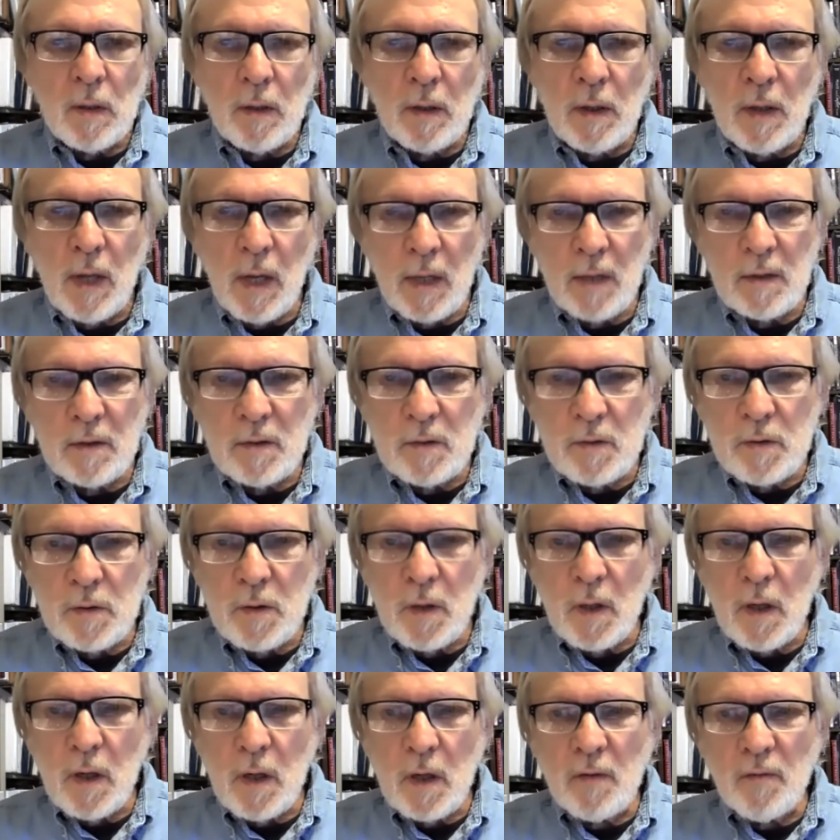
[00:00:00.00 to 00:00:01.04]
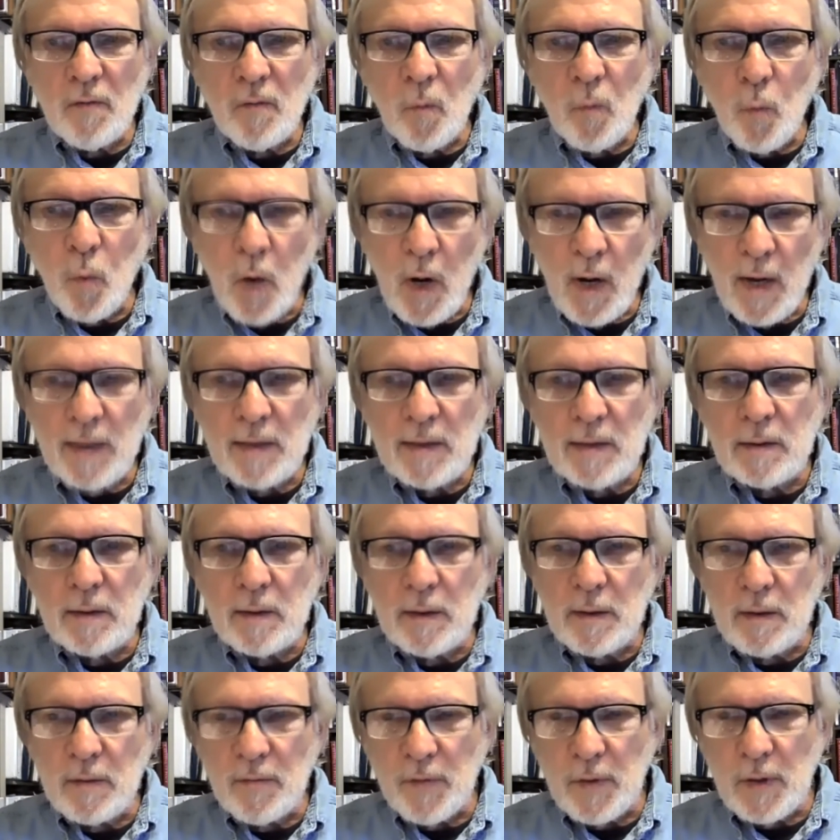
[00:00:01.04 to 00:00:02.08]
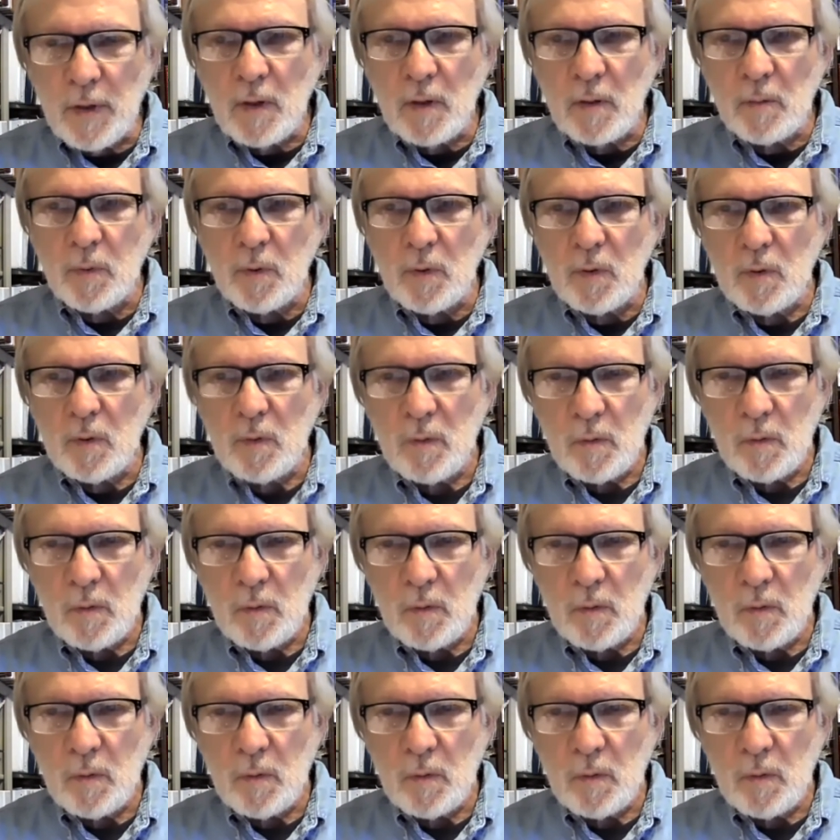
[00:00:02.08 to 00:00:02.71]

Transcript: guns are widely available.